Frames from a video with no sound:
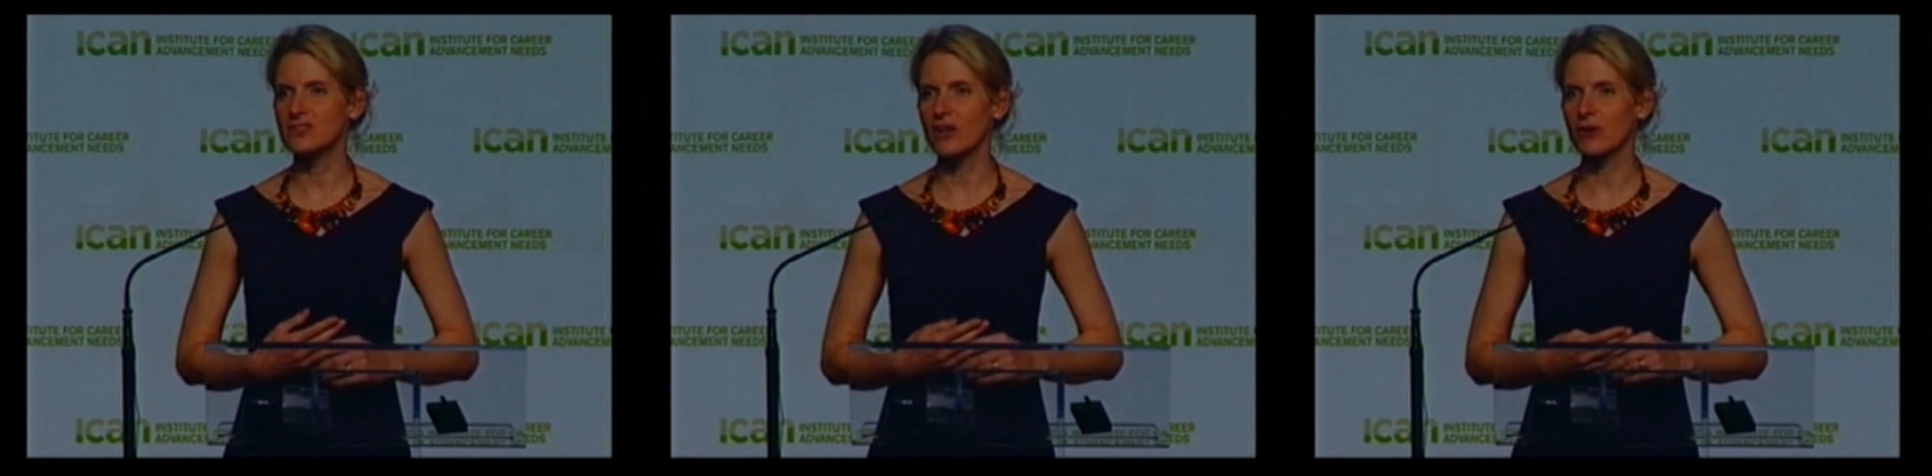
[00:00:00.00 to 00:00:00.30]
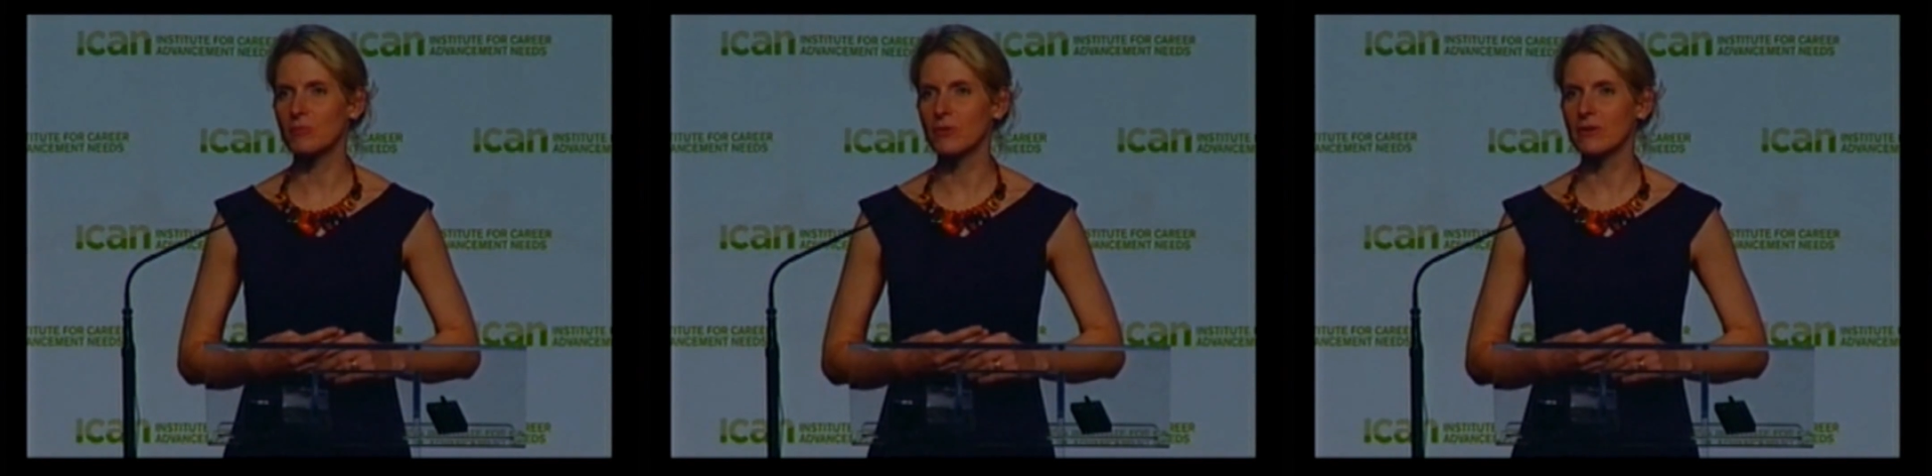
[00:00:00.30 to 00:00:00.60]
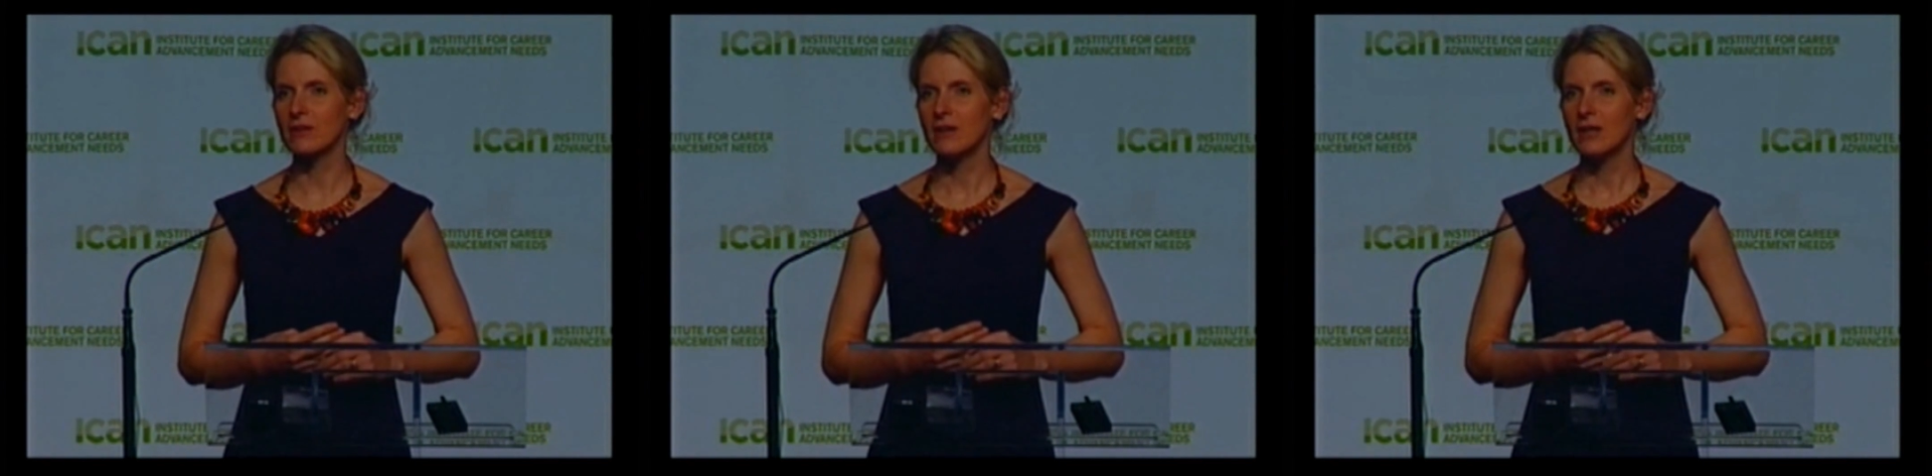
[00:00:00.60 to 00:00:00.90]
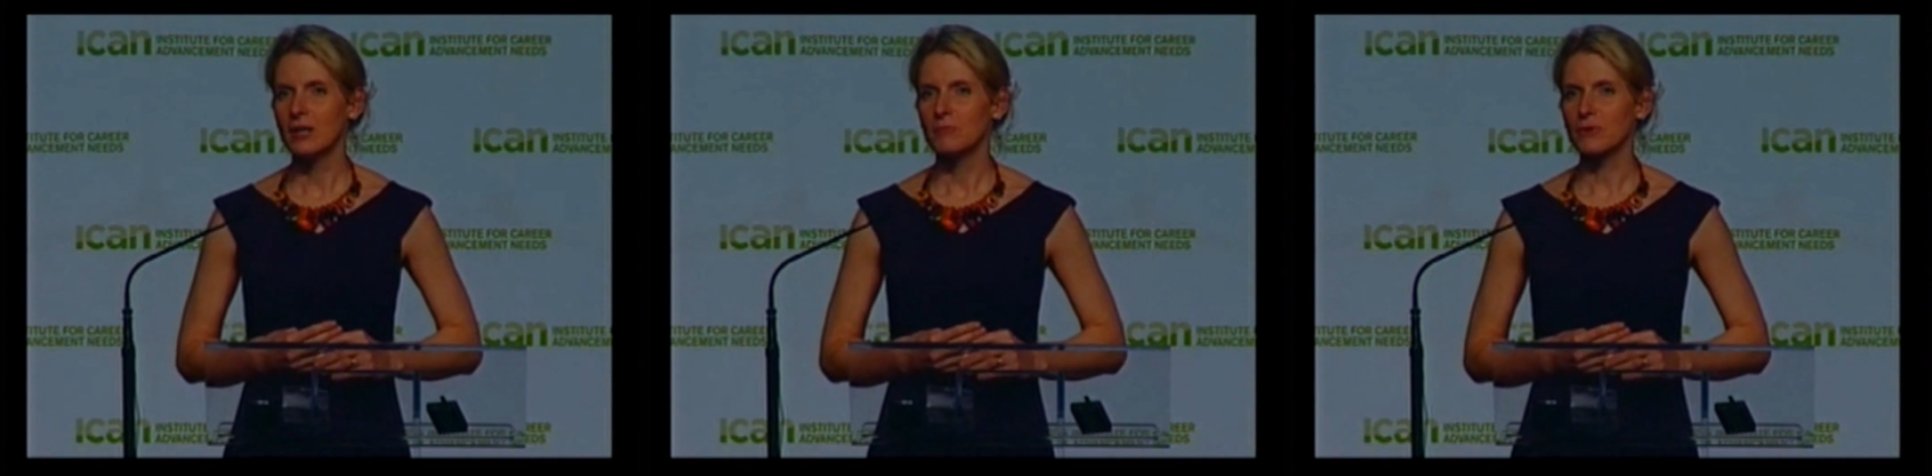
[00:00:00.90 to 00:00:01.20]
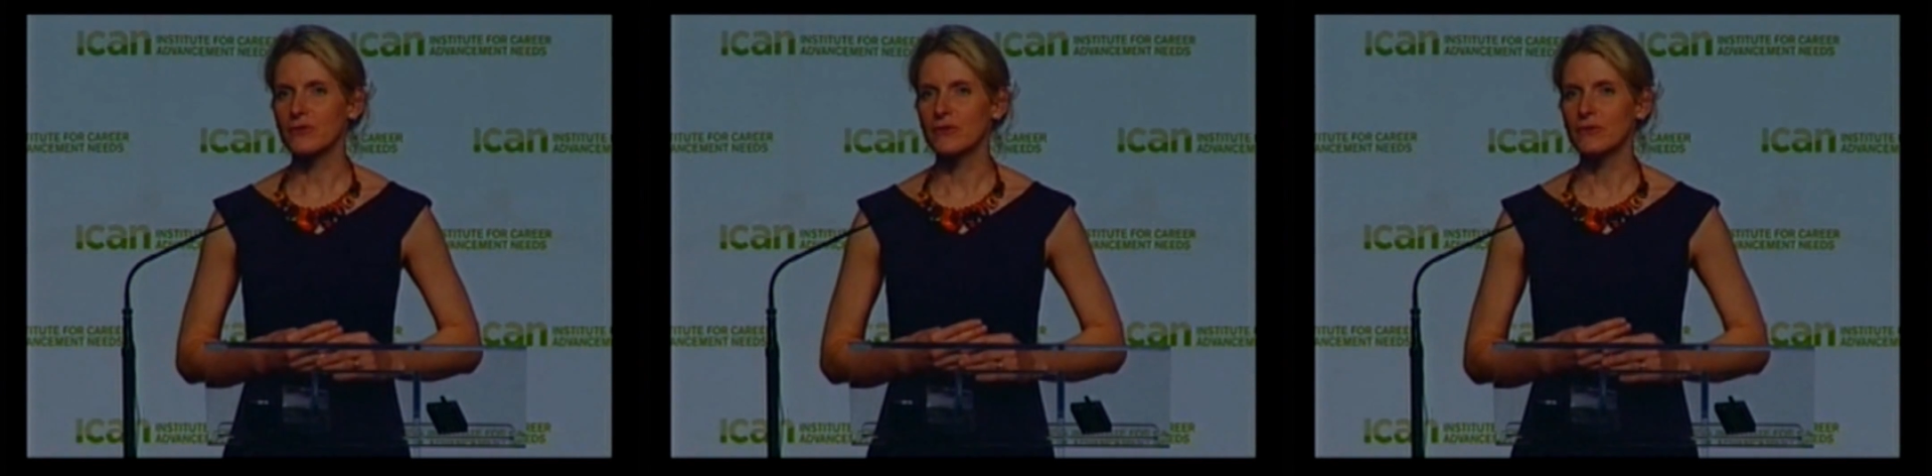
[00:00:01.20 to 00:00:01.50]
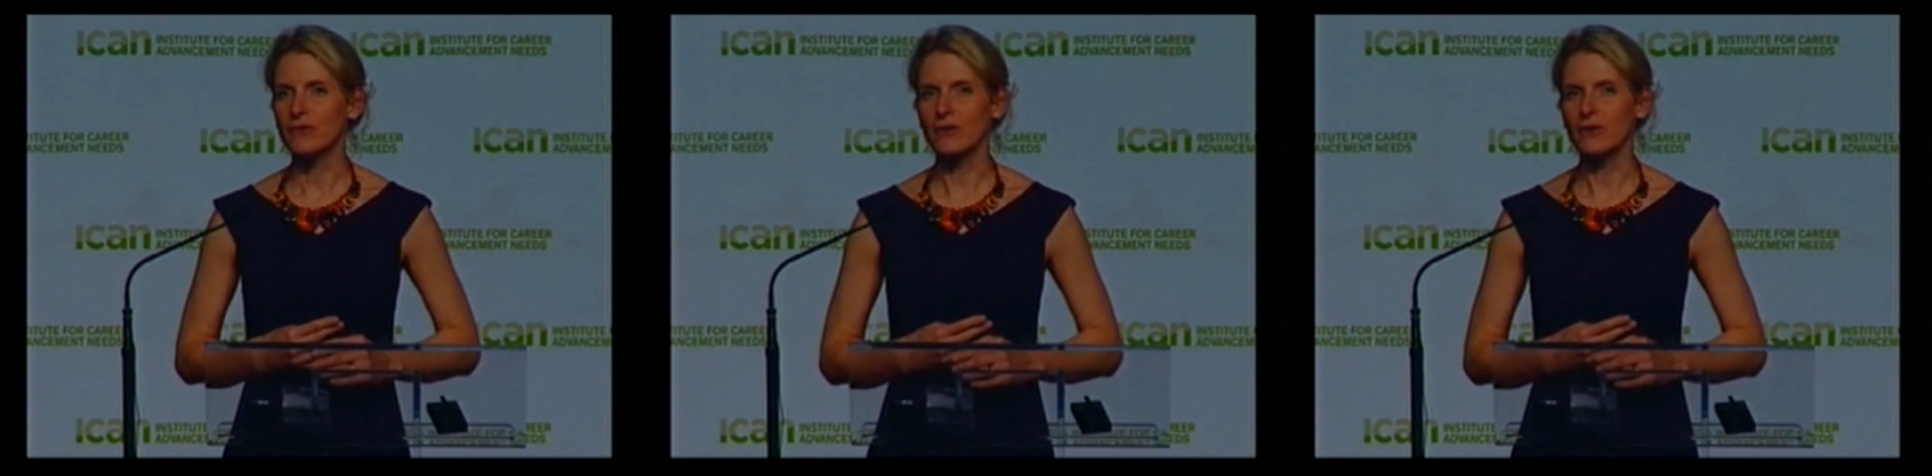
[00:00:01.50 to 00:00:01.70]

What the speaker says: charitable pursuits.